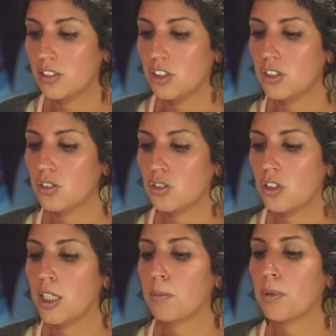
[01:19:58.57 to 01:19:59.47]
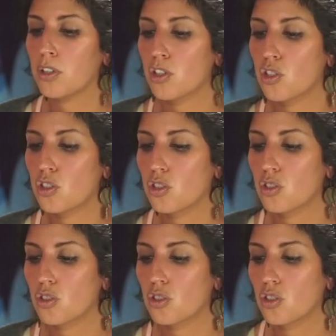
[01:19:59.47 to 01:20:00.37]
just trying to push
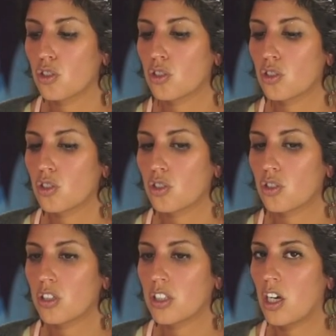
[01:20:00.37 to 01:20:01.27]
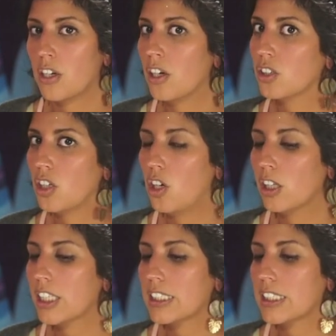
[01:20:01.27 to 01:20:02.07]
the non-alcoholic